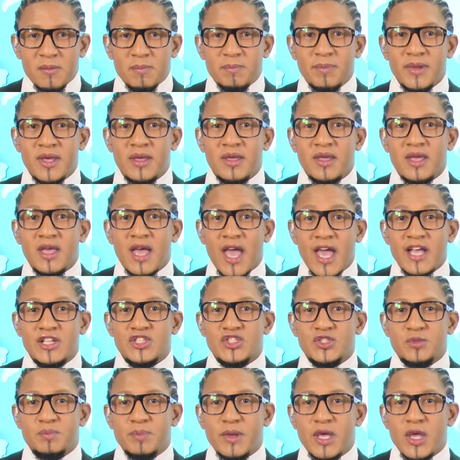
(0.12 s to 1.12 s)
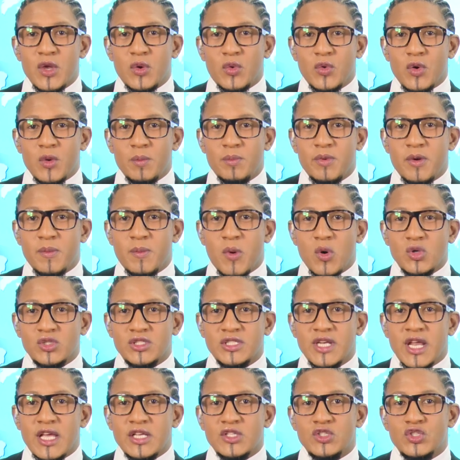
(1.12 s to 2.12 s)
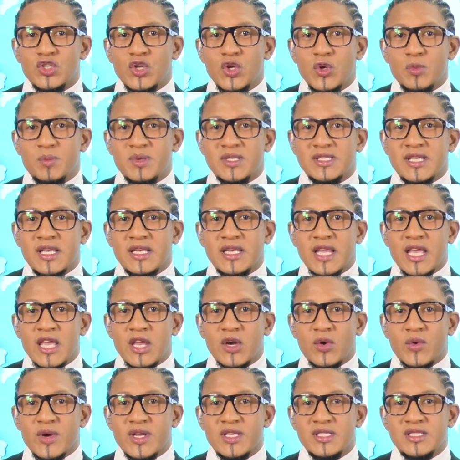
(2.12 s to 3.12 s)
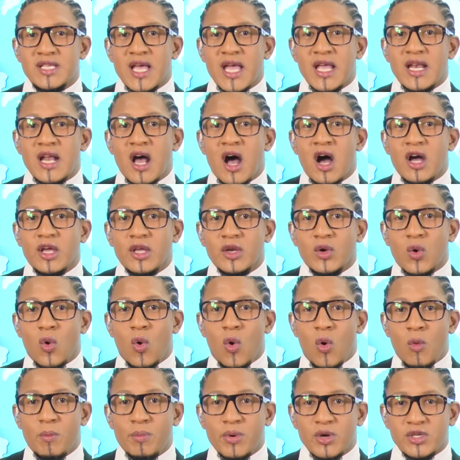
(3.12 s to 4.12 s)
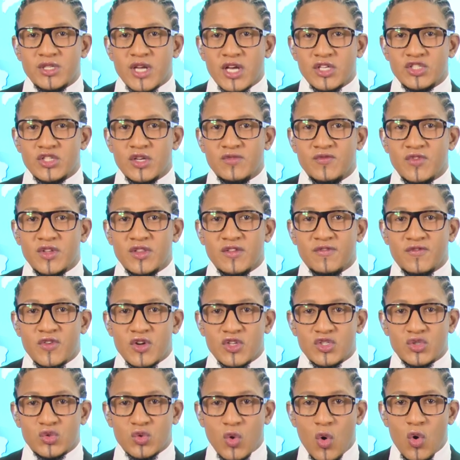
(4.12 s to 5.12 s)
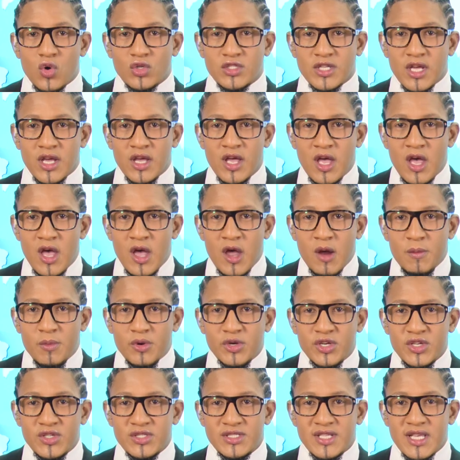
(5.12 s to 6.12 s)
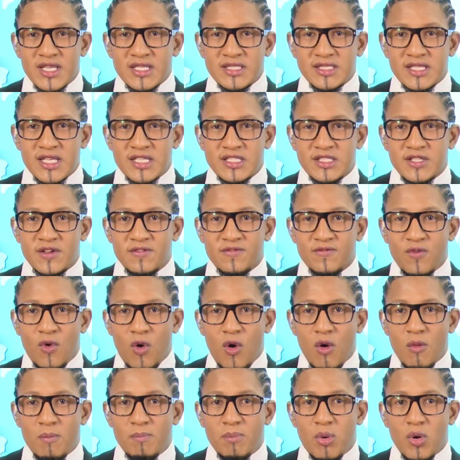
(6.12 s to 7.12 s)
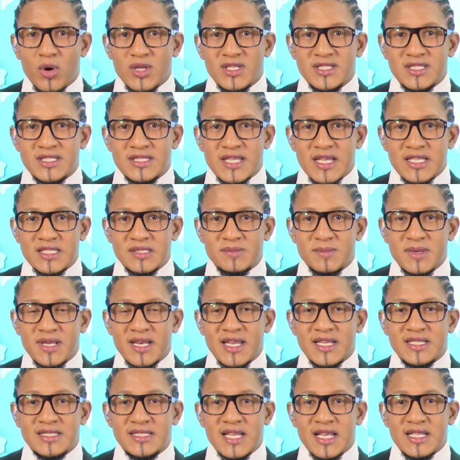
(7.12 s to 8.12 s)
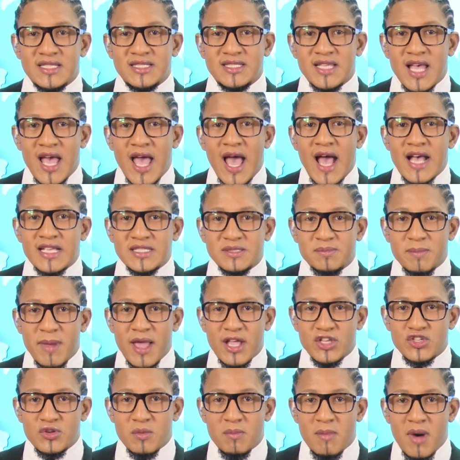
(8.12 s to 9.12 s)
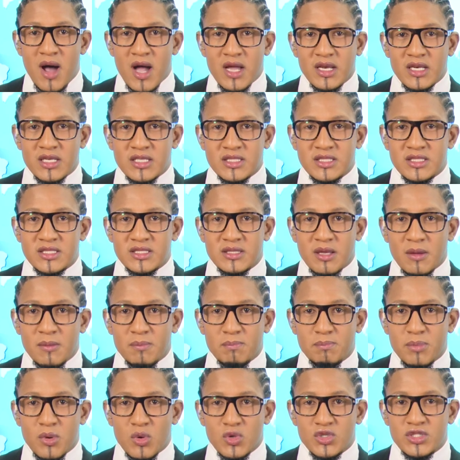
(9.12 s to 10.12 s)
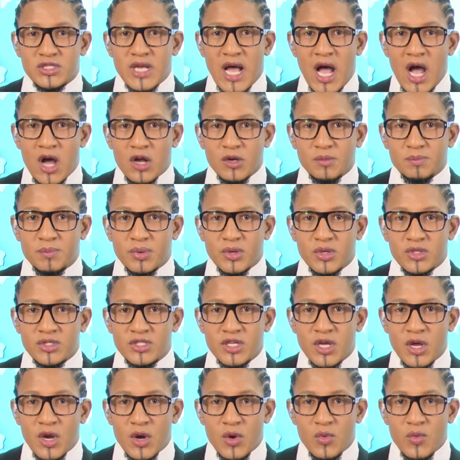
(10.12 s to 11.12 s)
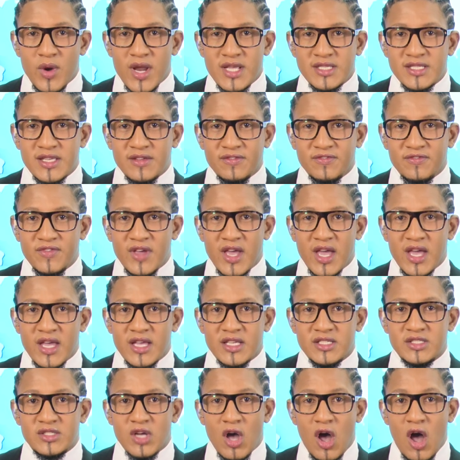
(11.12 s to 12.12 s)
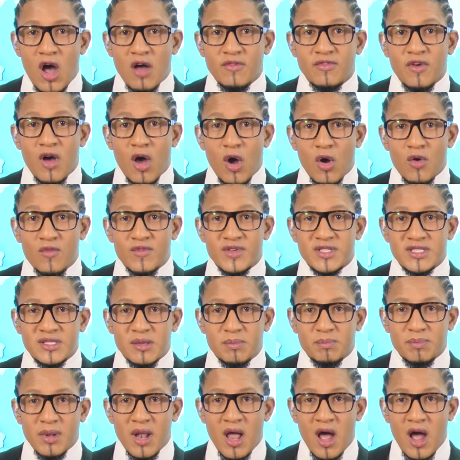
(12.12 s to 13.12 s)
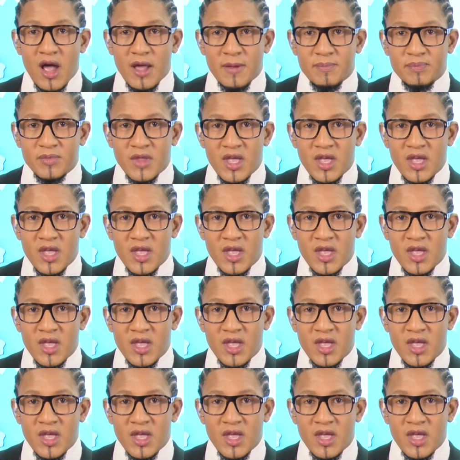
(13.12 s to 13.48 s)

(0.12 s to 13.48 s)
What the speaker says: BHP Group reported a 2% increase in iron ore production for the first quarter, producing 64.6 million tons as major miners boost output, raising fears of oversupply.